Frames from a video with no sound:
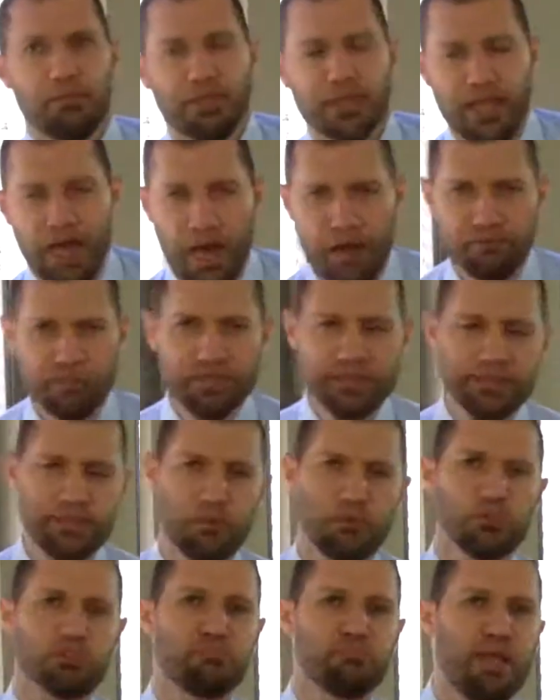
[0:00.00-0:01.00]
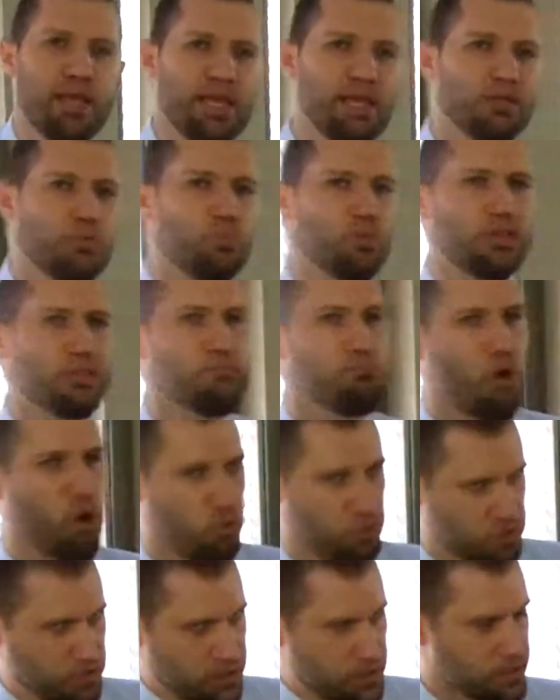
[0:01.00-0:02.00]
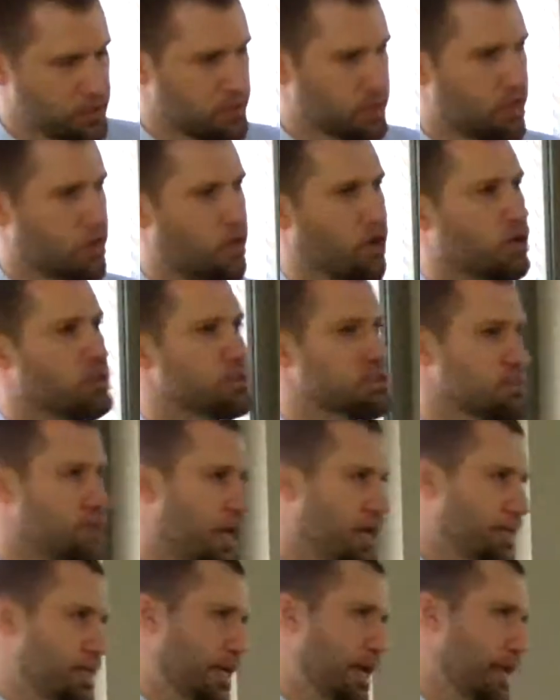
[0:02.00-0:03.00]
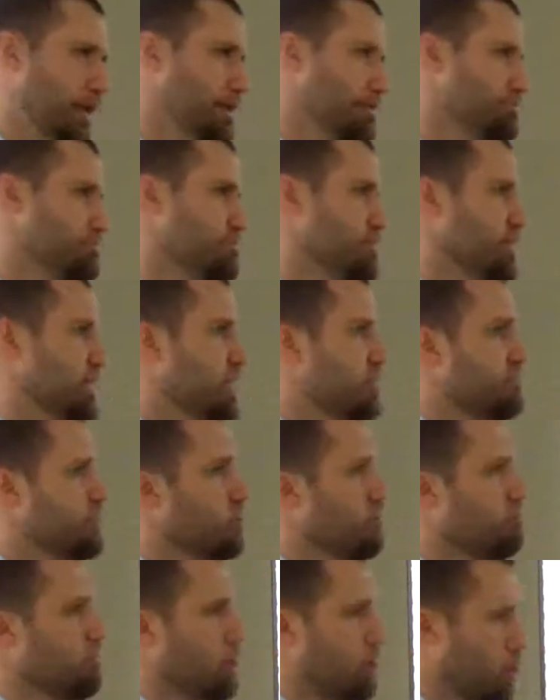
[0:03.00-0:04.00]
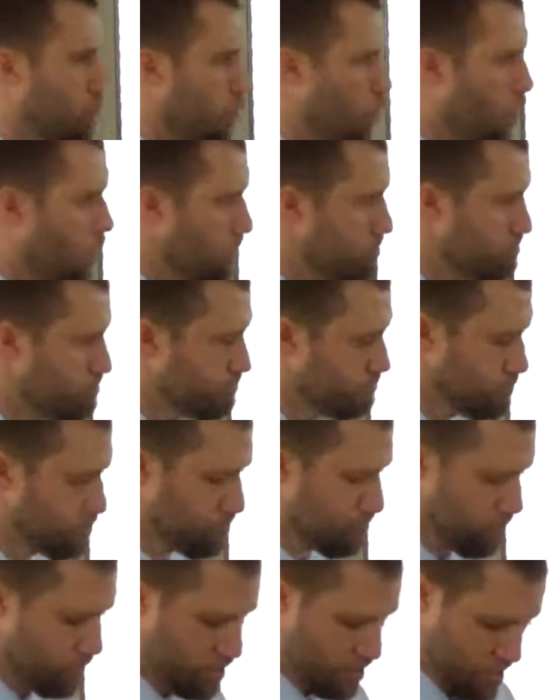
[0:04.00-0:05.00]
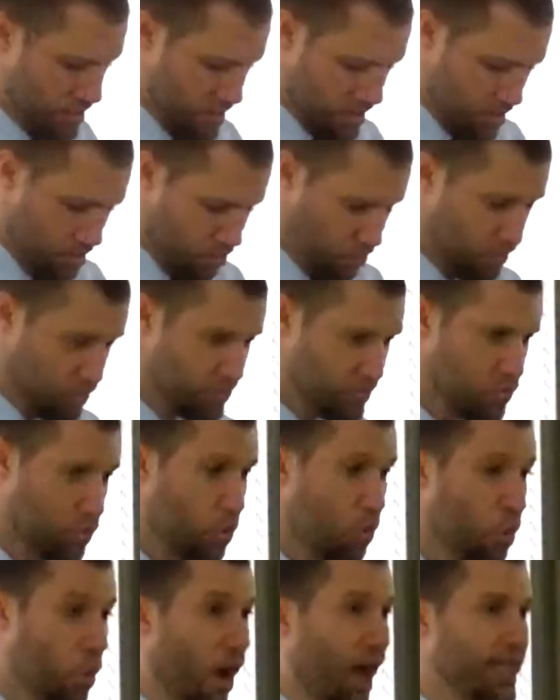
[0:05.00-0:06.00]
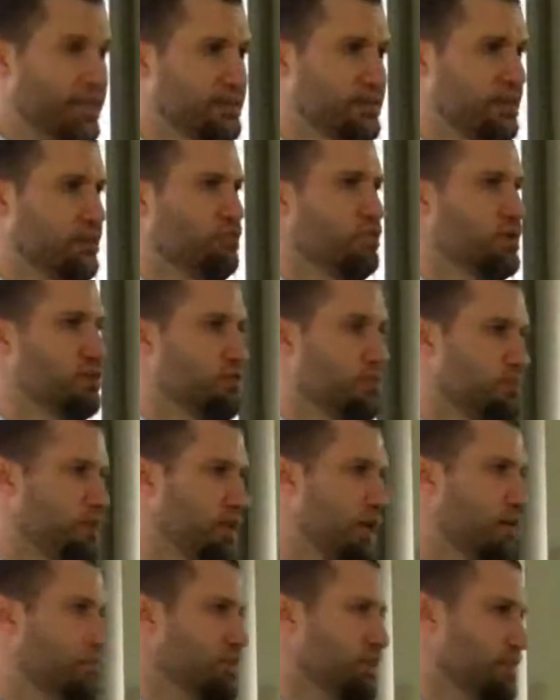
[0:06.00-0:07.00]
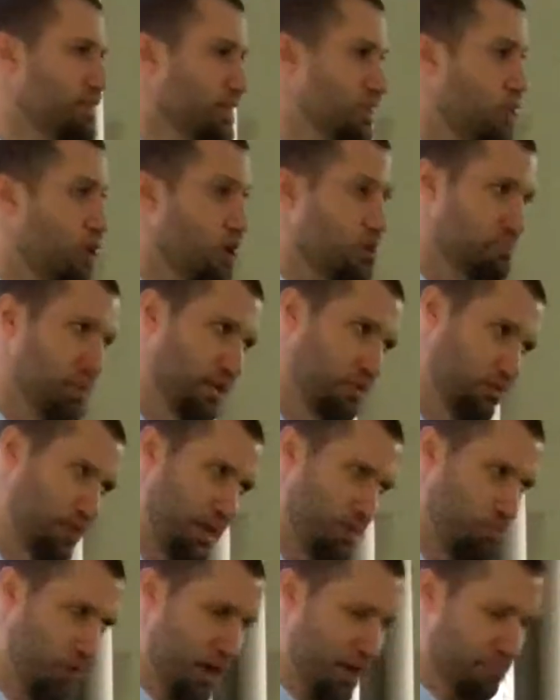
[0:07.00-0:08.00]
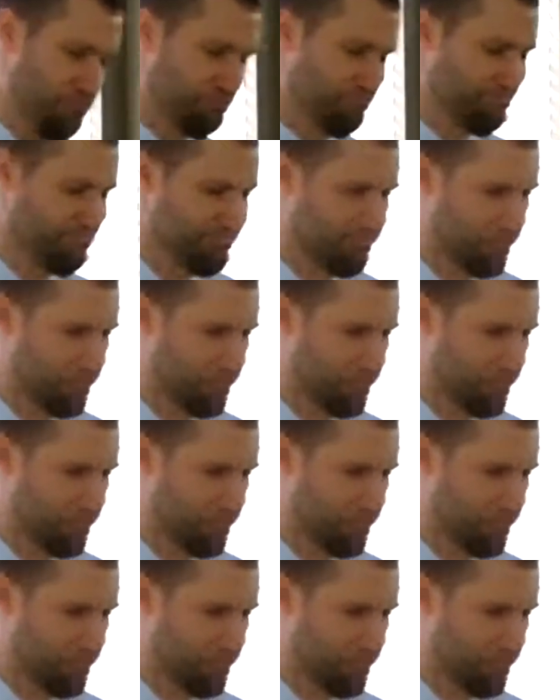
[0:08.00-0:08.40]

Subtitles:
The covenant that was made with Moses on Sinai, the giving of the law, was quite different from the covenant that God made with Abraham.